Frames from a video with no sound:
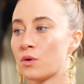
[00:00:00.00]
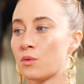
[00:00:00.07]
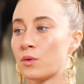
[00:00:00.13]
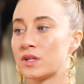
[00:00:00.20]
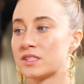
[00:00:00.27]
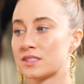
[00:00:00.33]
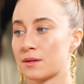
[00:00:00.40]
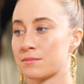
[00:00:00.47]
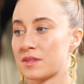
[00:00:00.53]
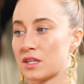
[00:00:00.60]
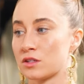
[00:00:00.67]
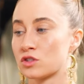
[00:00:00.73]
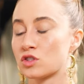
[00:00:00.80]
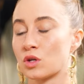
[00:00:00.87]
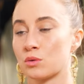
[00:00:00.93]
with
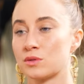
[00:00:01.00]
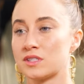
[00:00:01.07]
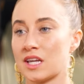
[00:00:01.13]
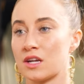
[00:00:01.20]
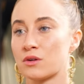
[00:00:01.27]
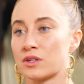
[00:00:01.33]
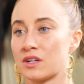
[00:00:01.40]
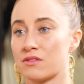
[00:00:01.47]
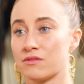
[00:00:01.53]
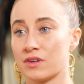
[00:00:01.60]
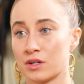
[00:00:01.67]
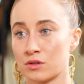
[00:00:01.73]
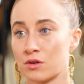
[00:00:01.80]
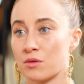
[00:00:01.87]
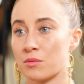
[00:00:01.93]
something so sacred and
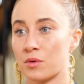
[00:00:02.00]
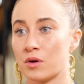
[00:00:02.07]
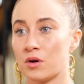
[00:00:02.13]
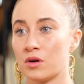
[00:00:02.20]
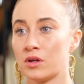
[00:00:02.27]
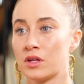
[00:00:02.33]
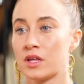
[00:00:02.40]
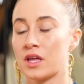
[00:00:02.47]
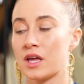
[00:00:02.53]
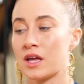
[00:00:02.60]
vulnerable,